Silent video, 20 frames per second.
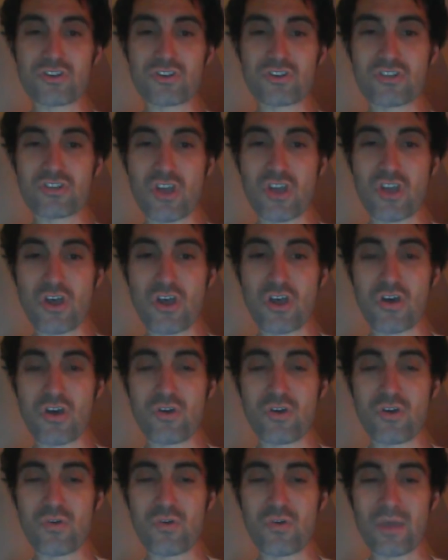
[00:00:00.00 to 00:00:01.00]

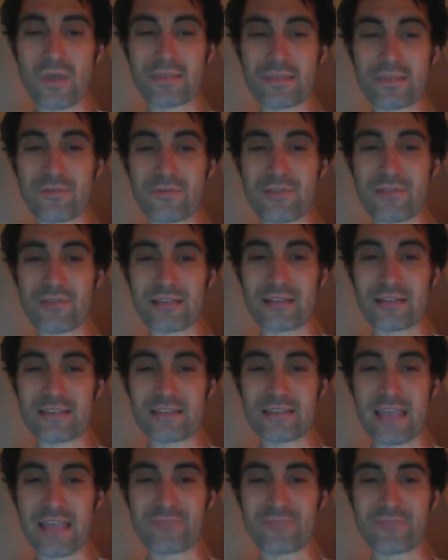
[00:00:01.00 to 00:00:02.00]
So I think we've
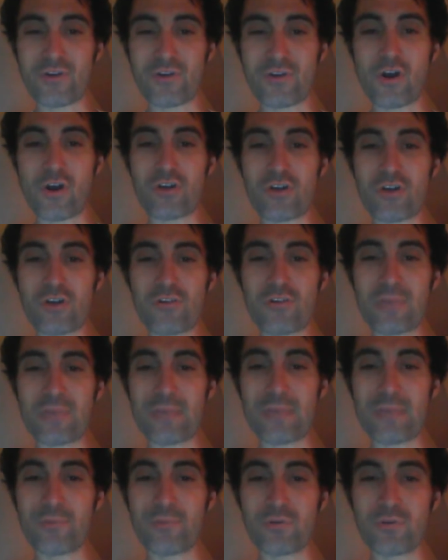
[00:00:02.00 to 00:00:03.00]
gotten to the end. For all
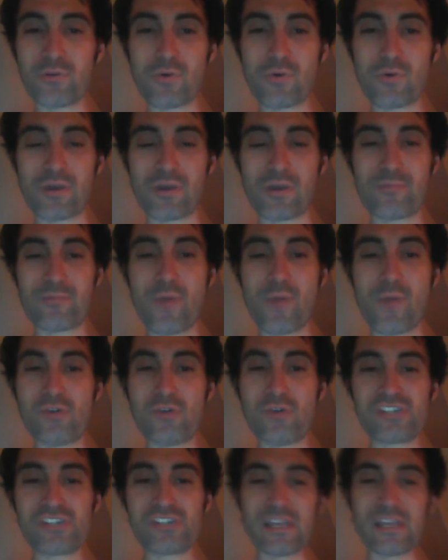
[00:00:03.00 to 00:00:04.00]
you people who are in
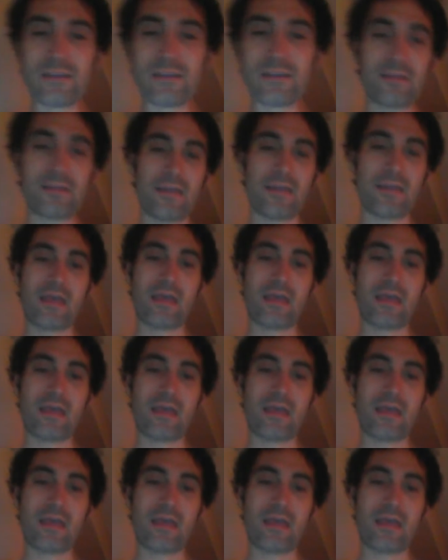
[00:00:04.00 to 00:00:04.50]
motion,